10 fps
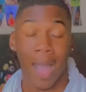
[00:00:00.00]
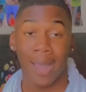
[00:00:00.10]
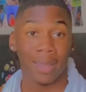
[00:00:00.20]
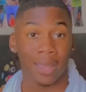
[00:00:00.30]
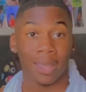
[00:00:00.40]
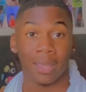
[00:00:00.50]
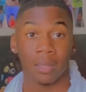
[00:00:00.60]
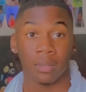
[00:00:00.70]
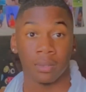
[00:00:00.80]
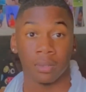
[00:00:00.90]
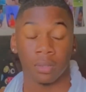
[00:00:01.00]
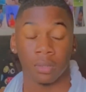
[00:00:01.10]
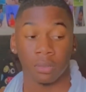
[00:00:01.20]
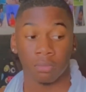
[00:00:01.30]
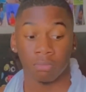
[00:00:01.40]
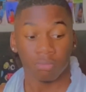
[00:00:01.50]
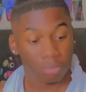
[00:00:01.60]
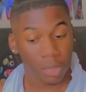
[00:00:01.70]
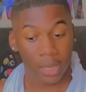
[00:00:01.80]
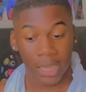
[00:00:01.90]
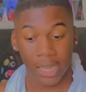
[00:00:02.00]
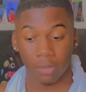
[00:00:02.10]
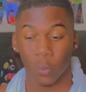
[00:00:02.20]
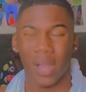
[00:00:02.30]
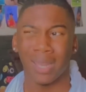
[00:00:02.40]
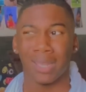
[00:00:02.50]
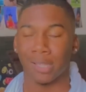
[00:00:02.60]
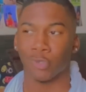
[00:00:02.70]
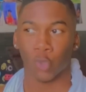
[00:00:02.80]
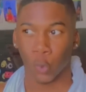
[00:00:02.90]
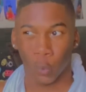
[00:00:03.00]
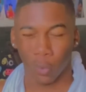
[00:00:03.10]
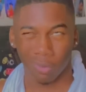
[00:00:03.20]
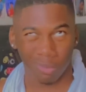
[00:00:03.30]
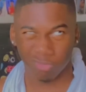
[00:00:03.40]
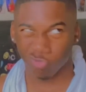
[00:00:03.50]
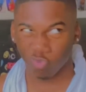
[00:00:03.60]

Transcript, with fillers: I did, and I got. Well, I didn't get in trouble. Um.